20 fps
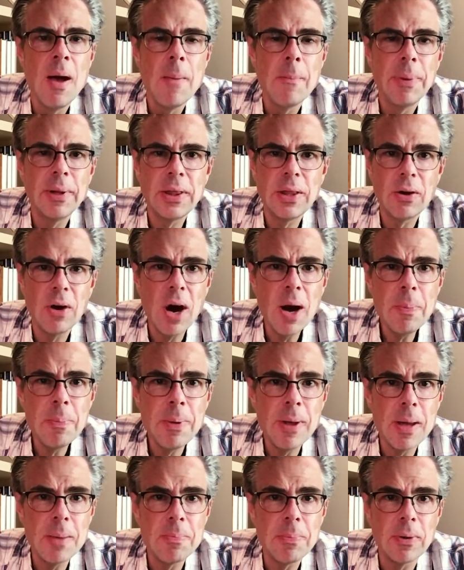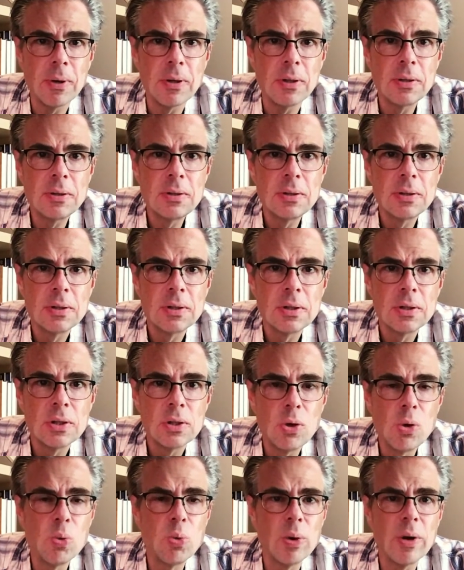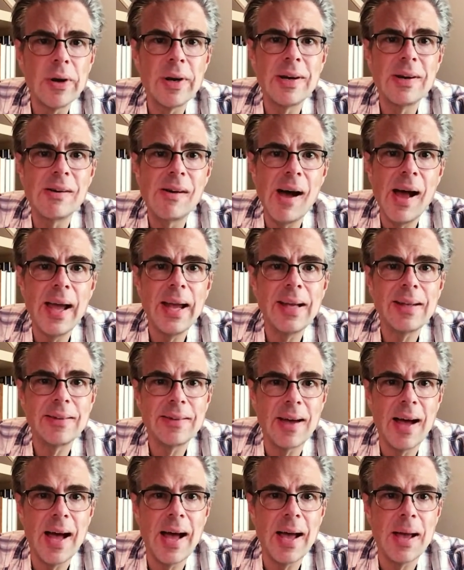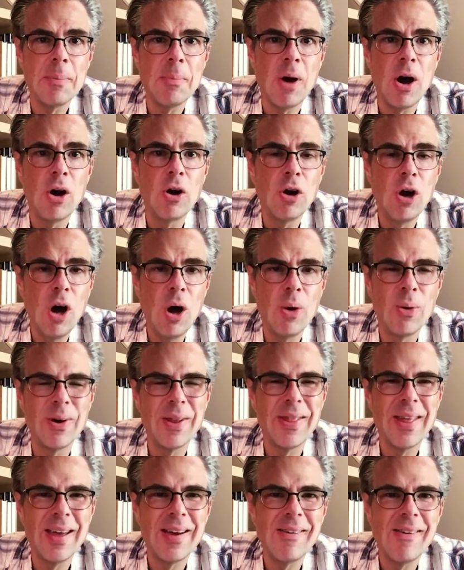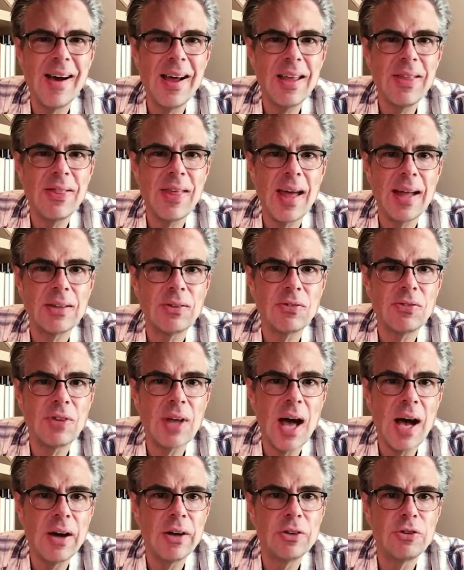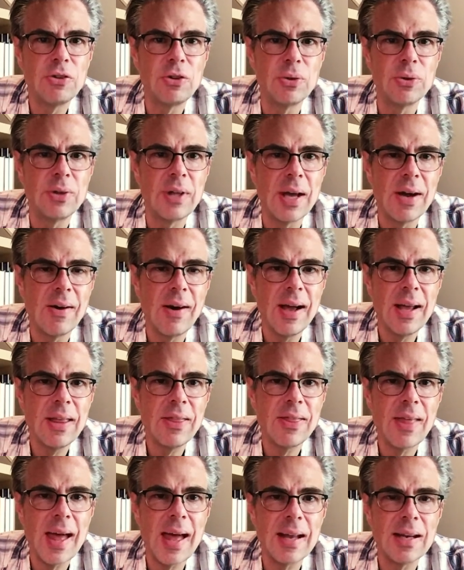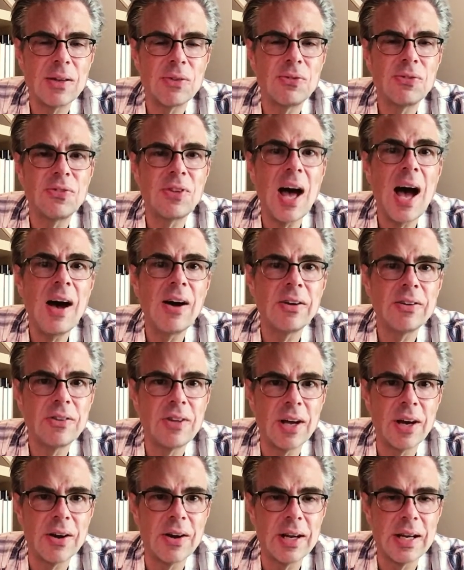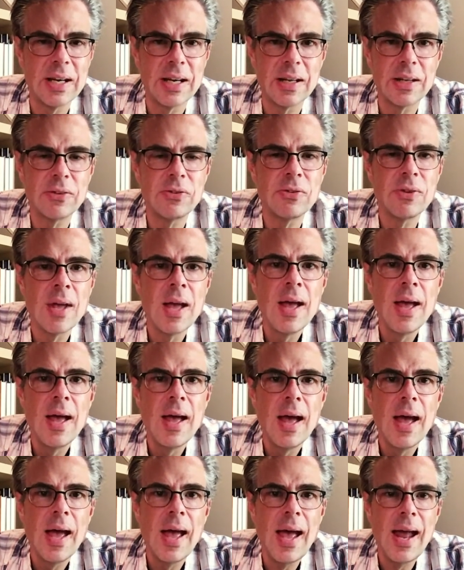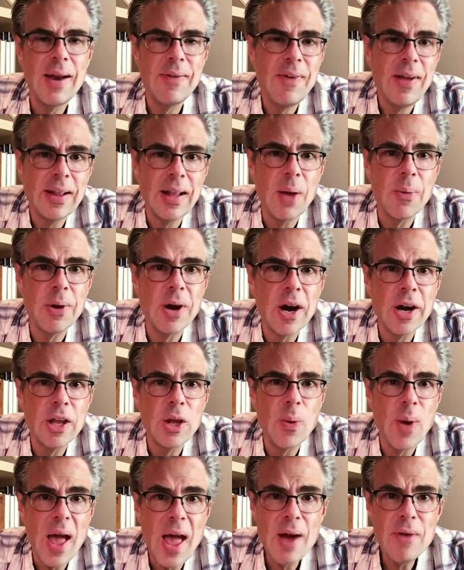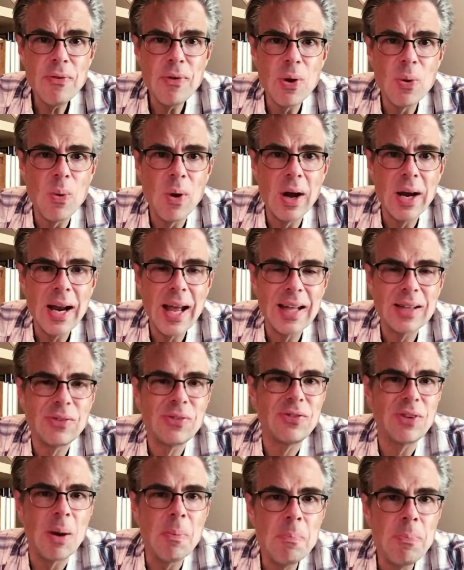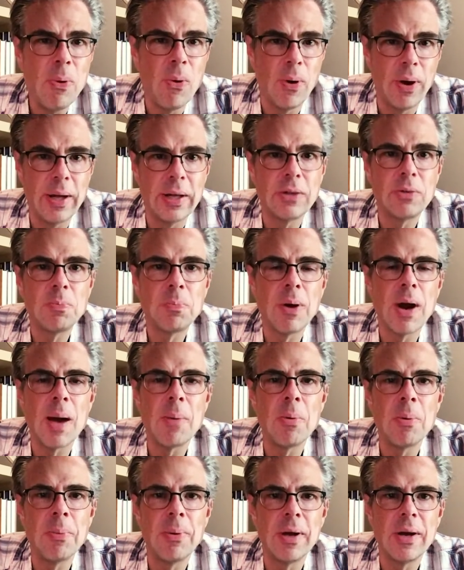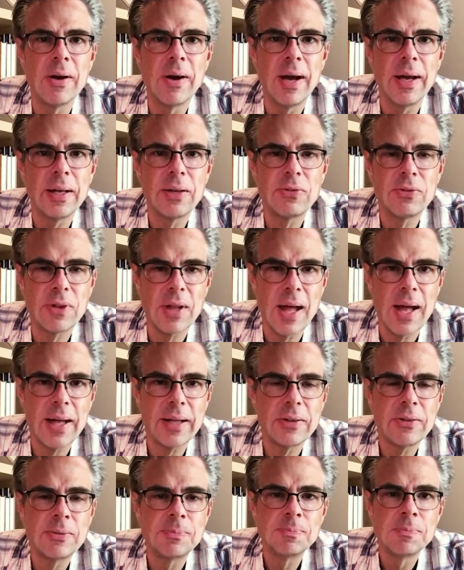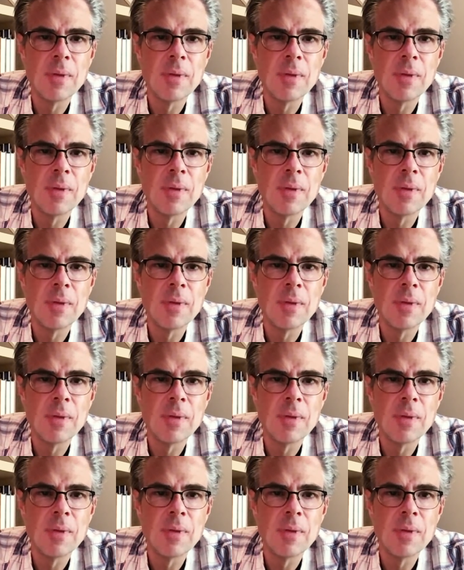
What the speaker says: But there are people who really like time alone. They like that solitude. They like that solitariness. And in fact, I would argue everyone at some point probably likes that.